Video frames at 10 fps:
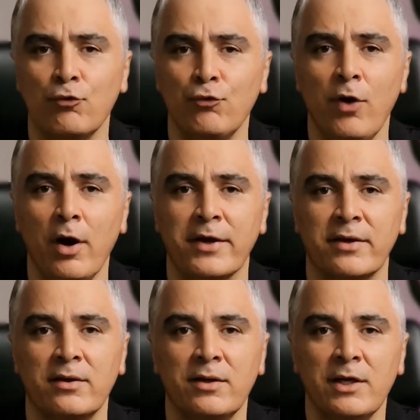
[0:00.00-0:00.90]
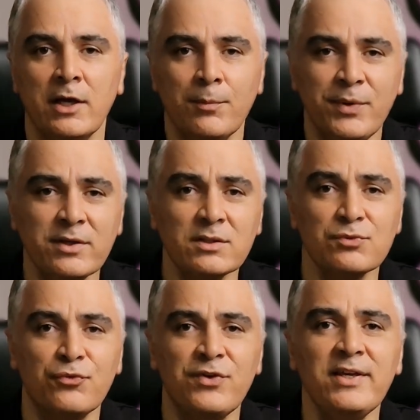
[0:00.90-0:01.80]
Why?
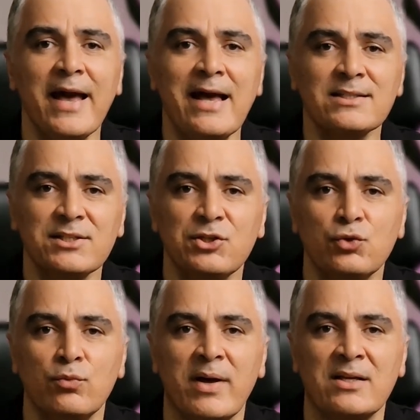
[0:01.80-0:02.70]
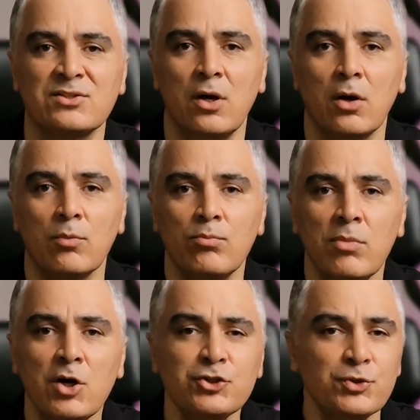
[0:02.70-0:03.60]
Because we as humans are
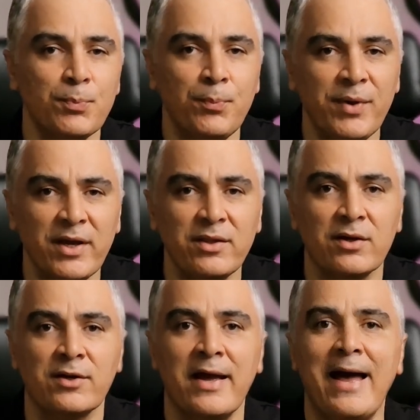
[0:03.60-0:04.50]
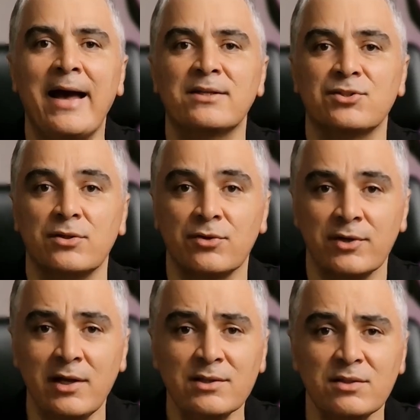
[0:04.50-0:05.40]
much better at
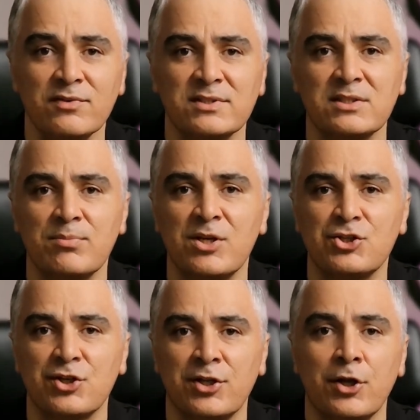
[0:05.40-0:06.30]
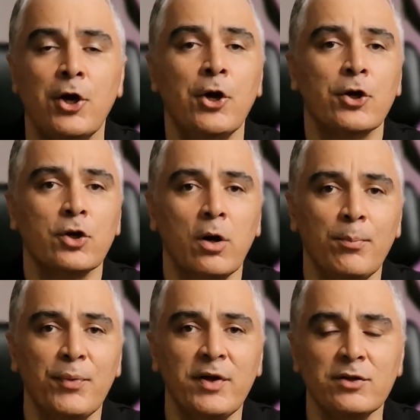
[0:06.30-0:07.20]
relative estimation
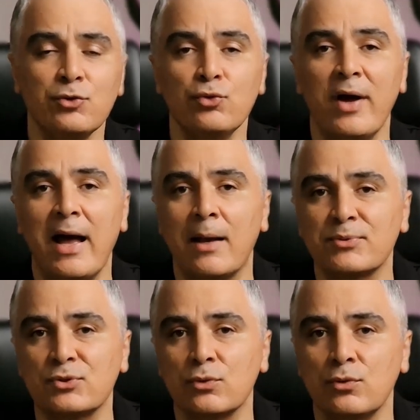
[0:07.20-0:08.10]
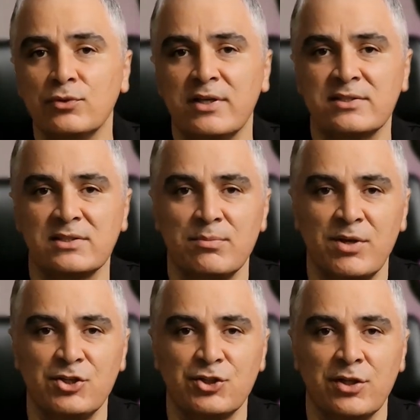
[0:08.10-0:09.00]
compared to absolute
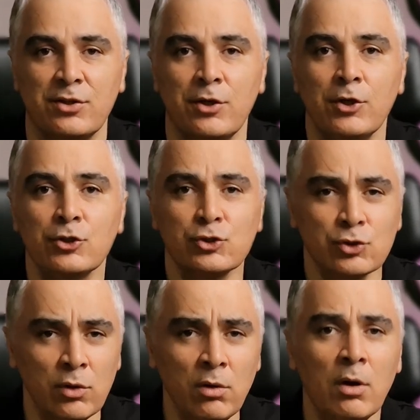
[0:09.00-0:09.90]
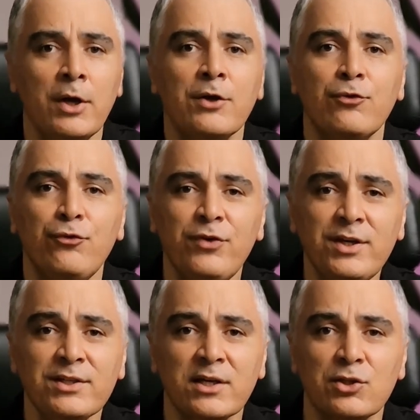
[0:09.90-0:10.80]
estimation. So
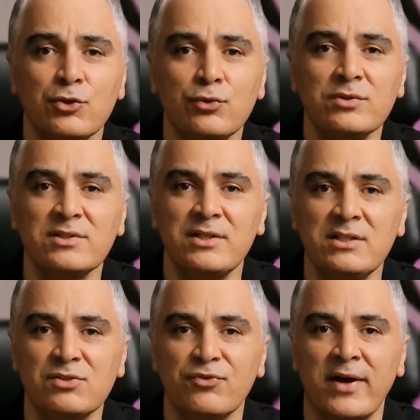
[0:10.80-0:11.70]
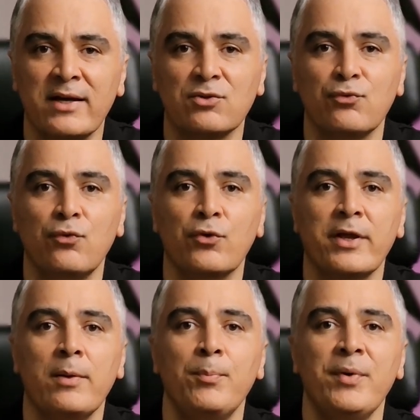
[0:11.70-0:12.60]
we can use this fact for
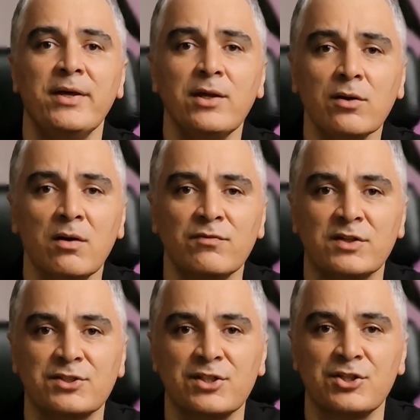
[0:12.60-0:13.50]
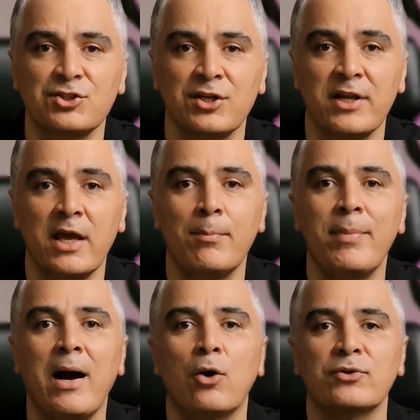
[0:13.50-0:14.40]
a better conversation
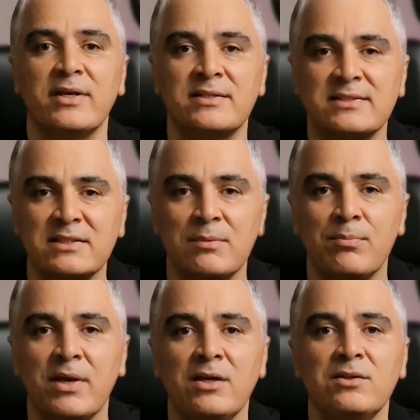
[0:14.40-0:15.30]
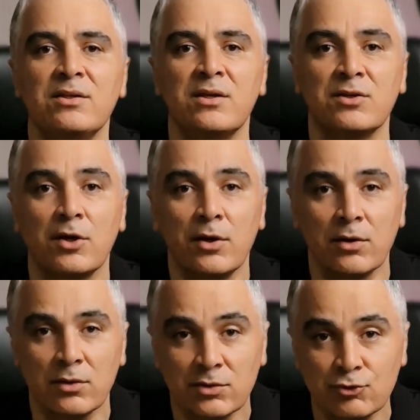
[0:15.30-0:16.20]
about
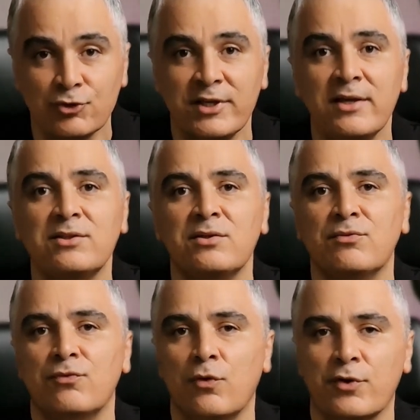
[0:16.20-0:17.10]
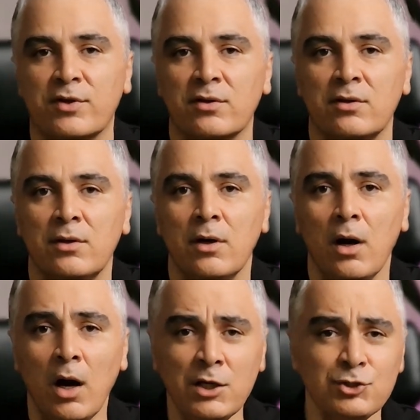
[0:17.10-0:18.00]
estimating creative work.
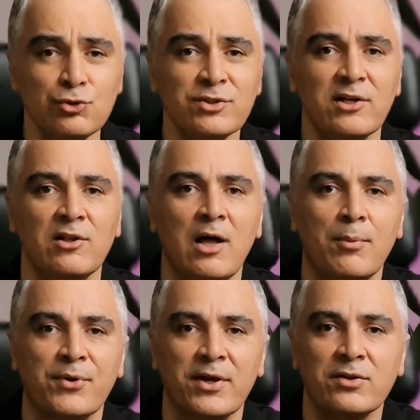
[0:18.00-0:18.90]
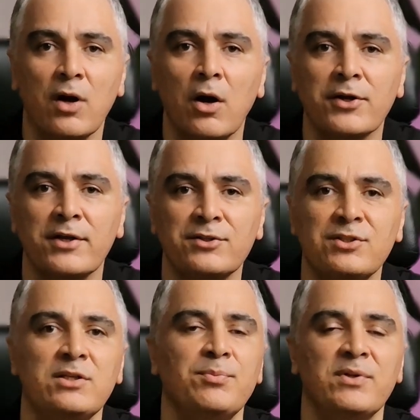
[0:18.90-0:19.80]
I should elaborate on a
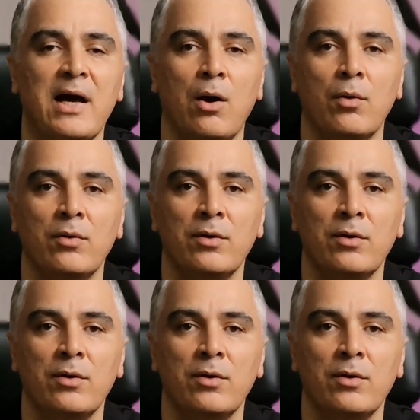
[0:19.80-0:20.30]
tip now.